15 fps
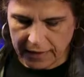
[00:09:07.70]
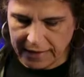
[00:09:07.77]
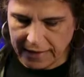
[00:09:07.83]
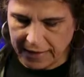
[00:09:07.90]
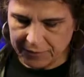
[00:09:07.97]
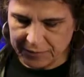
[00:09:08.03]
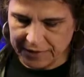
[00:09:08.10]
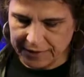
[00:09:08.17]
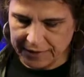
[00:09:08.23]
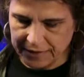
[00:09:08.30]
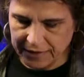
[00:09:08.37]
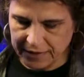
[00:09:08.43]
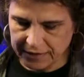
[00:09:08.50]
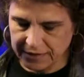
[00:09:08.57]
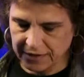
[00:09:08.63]
cam
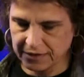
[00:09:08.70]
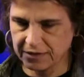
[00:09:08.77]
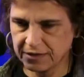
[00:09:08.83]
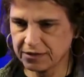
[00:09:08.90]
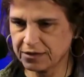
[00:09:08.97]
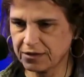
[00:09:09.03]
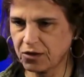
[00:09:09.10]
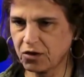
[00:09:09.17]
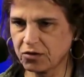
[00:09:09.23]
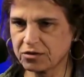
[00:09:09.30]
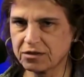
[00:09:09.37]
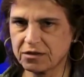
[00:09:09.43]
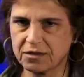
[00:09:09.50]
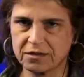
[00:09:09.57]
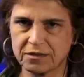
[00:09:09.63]
link that
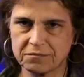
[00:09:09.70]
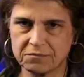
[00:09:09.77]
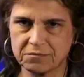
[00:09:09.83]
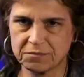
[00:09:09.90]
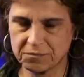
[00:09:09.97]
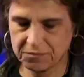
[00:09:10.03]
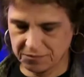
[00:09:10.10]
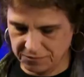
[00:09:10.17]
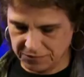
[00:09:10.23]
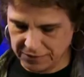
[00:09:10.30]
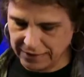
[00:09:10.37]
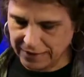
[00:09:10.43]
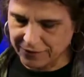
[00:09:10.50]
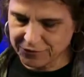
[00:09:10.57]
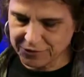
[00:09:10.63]
cost
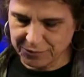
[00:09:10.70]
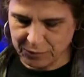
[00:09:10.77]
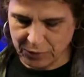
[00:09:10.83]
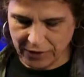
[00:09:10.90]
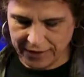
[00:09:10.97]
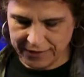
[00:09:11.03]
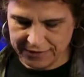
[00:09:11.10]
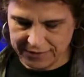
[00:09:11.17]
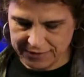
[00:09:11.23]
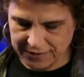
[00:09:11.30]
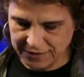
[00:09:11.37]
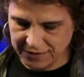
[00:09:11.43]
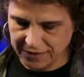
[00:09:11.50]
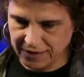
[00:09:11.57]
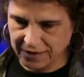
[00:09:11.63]
half the
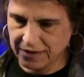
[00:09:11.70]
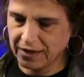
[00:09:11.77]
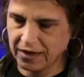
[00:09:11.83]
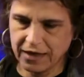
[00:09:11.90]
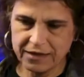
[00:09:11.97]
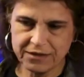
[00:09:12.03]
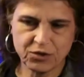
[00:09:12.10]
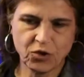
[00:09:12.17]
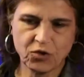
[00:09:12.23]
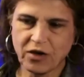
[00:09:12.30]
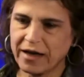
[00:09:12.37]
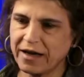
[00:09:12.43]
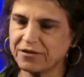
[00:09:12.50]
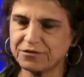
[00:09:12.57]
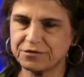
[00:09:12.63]
price, and I
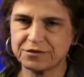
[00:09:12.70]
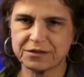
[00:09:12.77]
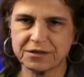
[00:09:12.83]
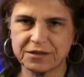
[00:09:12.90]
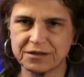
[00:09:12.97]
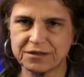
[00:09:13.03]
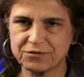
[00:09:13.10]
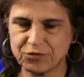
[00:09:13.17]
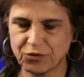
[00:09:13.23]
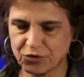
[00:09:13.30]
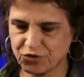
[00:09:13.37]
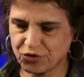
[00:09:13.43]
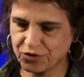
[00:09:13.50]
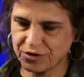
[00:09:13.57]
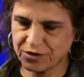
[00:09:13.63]
don't have,
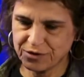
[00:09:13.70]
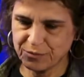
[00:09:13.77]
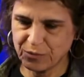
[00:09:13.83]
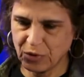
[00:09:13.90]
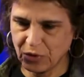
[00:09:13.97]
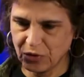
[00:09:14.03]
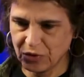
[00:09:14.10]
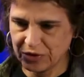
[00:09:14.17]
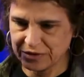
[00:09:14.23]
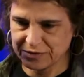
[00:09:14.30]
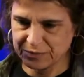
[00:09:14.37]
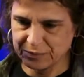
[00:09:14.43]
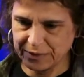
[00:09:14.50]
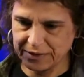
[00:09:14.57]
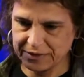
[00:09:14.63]
unfortunately, more
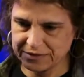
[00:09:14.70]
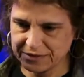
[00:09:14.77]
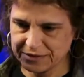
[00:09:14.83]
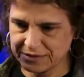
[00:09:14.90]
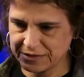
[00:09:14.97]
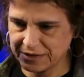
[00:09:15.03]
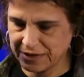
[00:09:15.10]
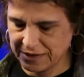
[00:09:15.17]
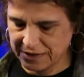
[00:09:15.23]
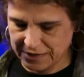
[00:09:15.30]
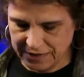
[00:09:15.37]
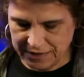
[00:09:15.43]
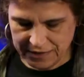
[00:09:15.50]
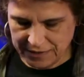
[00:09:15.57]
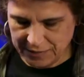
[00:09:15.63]
space,
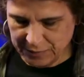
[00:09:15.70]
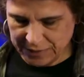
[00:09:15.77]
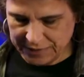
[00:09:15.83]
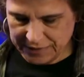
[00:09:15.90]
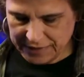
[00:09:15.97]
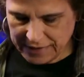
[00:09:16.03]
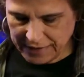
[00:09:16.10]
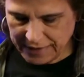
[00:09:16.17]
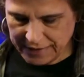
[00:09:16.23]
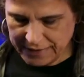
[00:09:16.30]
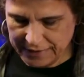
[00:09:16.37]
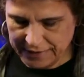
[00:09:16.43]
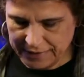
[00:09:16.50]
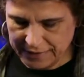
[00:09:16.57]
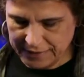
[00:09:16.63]

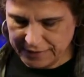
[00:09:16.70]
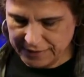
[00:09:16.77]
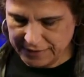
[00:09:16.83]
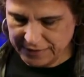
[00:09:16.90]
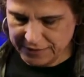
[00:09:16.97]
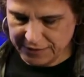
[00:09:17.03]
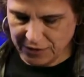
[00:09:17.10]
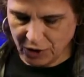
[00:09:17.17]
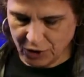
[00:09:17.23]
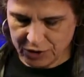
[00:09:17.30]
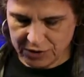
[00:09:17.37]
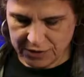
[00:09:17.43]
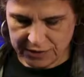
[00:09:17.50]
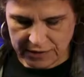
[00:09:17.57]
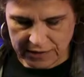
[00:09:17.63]
PCI
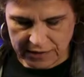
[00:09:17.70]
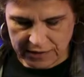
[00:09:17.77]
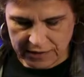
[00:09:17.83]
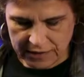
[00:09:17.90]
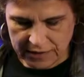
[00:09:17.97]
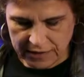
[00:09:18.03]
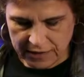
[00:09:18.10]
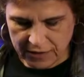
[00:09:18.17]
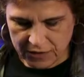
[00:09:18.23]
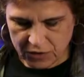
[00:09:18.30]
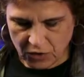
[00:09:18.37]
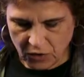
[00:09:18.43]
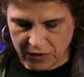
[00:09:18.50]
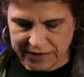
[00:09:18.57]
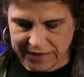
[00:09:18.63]
slots.
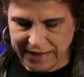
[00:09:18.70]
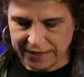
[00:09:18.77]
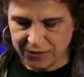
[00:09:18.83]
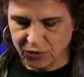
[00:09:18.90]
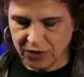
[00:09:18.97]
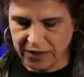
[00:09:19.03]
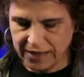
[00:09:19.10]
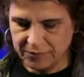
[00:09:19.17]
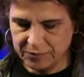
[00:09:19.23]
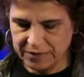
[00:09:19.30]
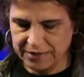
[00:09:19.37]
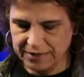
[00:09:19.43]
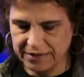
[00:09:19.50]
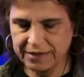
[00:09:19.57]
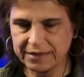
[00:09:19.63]
So Elgato cam
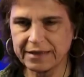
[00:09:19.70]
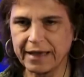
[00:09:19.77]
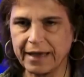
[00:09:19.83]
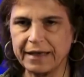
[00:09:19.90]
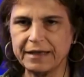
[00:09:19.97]
link